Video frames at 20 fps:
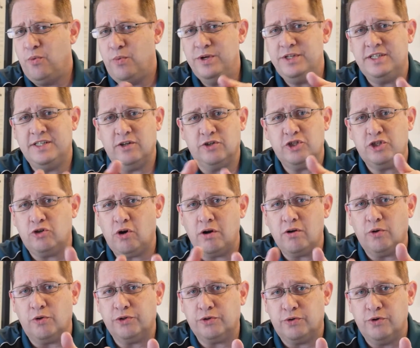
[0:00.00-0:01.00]
We still
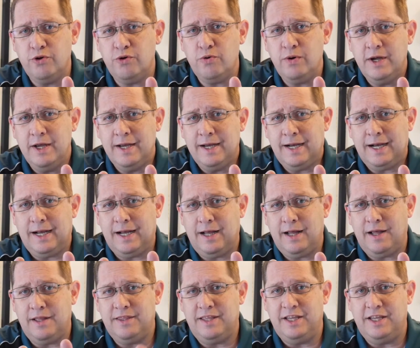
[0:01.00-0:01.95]
struggle through uh, uh,